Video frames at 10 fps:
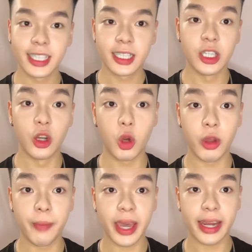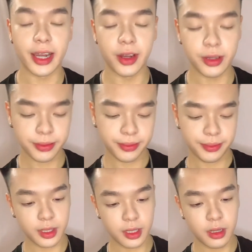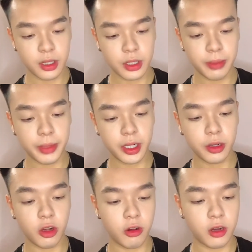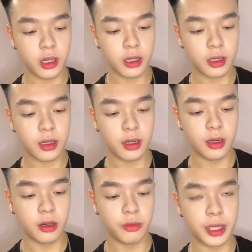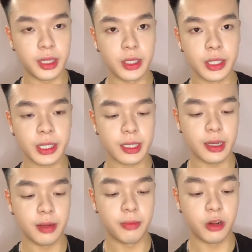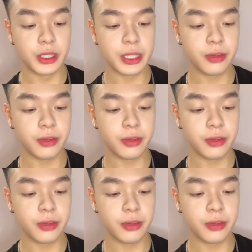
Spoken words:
no going back now. So I'm gonna go on with this bronzing